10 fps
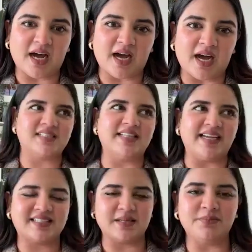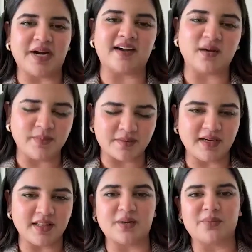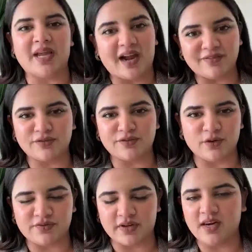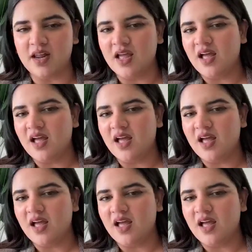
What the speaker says: unless there's some brand commitment that we have to fulfill.